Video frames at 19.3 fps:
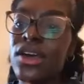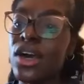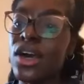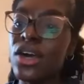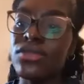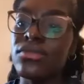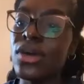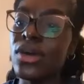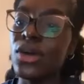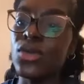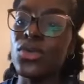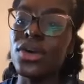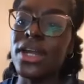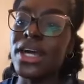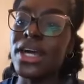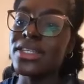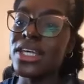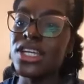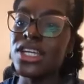an
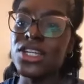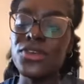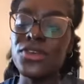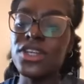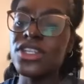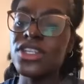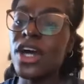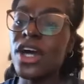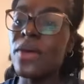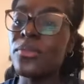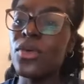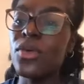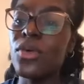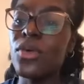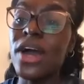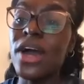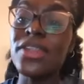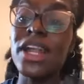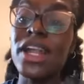organization, for
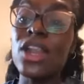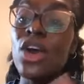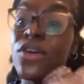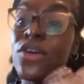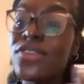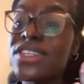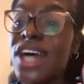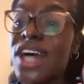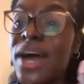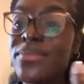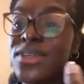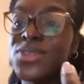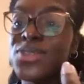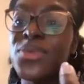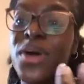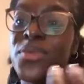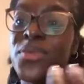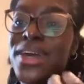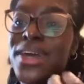example, a lot of the time as
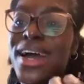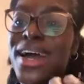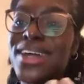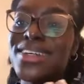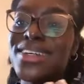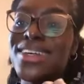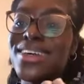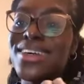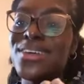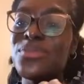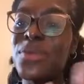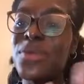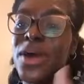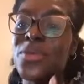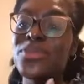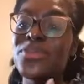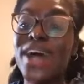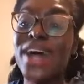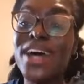well, we actually work
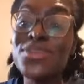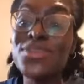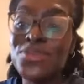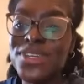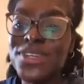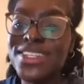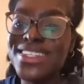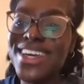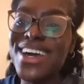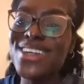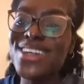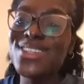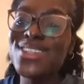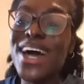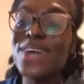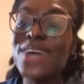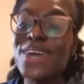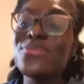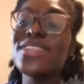with diasporans. The
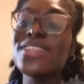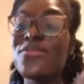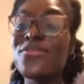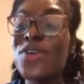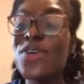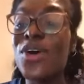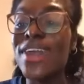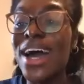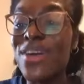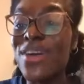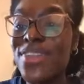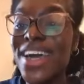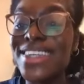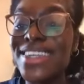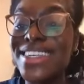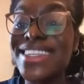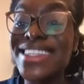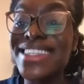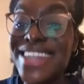diasporans that have gone out there
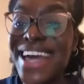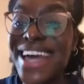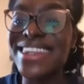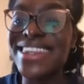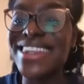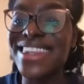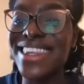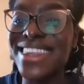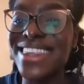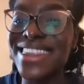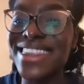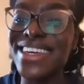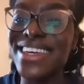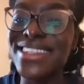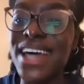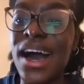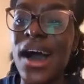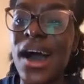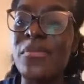to set things
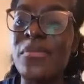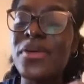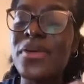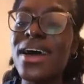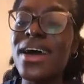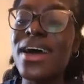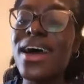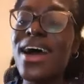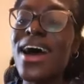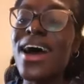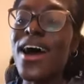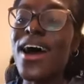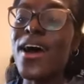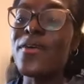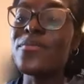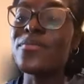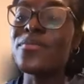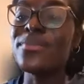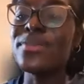up
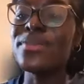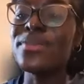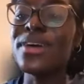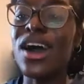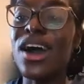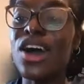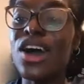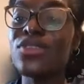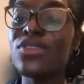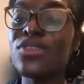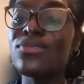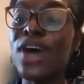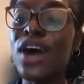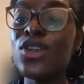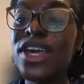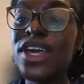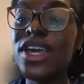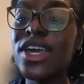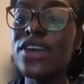are
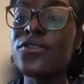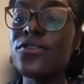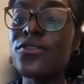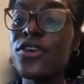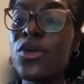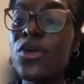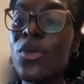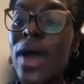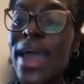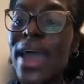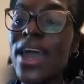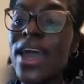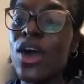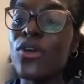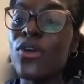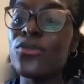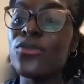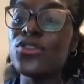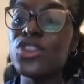looking for a way
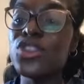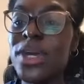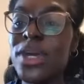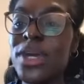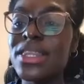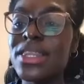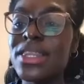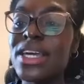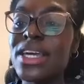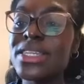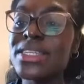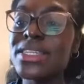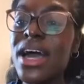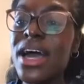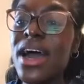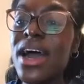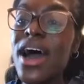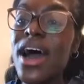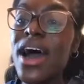of doing this
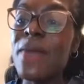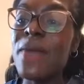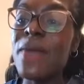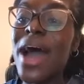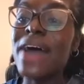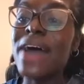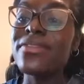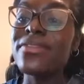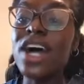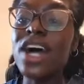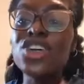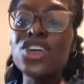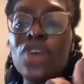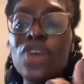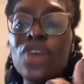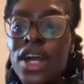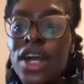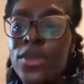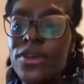and are
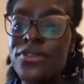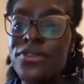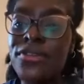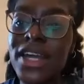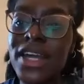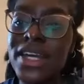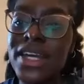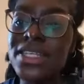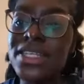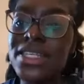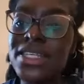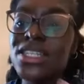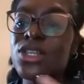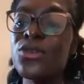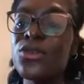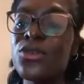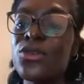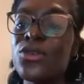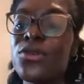struggling with finances.
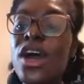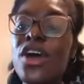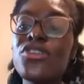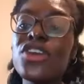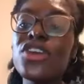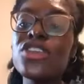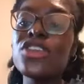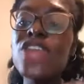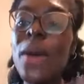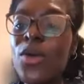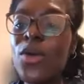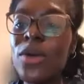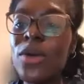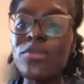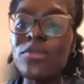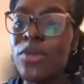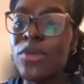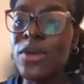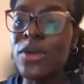So the number one
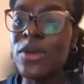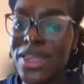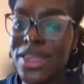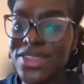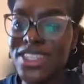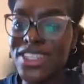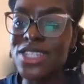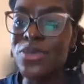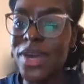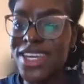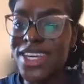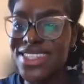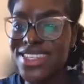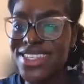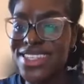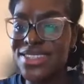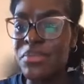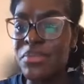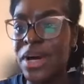problem in this space
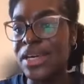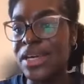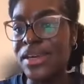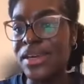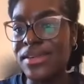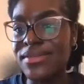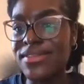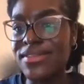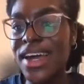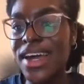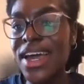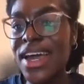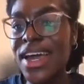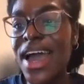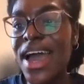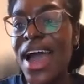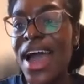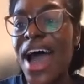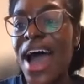is money, right?
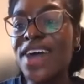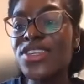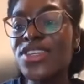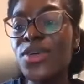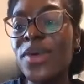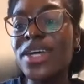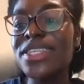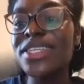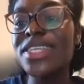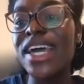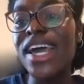And so we're saying,